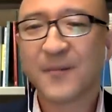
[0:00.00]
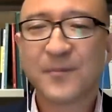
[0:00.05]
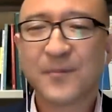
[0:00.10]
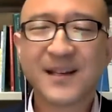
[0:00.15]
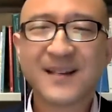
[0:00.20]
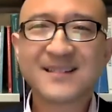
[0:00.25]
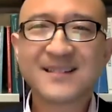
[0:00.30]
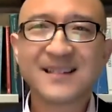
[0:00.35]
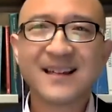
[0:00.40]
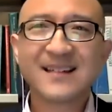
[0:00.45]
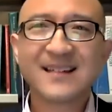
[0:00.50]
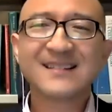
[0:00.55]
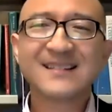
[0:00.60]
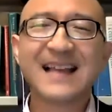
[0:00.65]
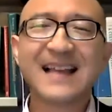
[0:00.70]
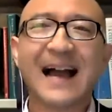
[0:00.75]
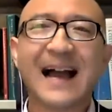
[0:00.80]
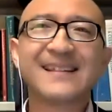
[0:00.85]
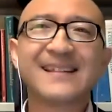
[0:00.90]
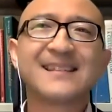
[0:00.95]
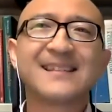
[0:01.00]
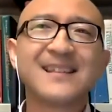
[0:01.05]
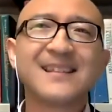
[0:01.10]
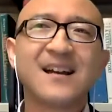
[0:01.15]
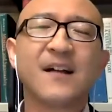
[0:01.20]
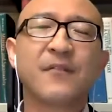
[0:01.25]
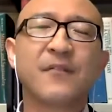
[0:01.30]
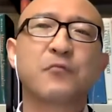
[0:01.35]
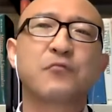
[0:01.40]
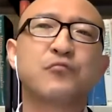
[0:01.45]
because this
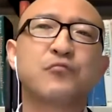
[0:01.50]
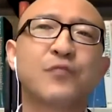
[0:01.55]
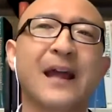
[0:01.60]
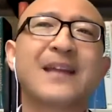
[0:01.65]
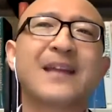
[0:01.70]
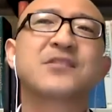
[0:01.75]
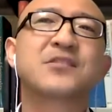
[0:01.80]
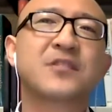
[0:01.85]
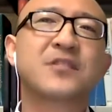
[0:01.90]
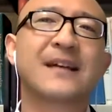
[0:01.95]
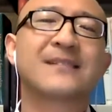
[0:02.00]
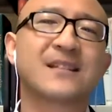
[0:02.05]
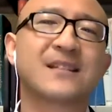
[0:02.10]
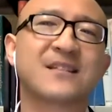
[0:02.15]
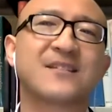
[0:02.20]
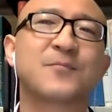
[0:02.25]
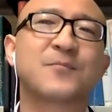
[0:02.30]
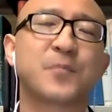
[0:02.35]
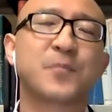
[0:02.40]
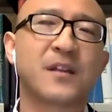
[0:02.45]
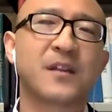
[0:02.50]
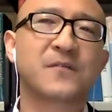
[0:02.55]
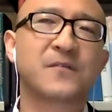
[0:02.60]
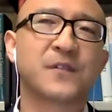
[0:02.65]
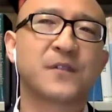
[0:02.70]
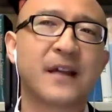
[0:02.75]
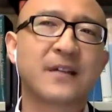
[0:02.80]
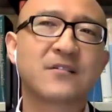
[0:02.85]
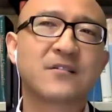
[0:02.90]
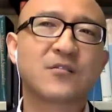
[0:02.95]
idea of a racialized experience
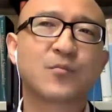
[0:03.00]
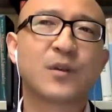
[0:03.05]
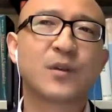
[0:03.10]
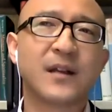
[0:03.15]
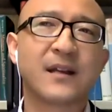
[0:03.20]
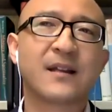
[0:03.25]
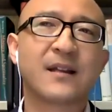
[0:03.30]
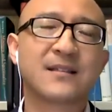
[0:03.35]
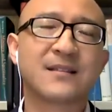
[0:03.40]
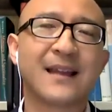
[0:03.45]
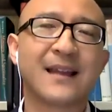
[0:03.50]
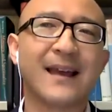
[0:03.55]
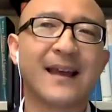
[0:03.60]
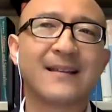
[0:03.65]
for Asian Americans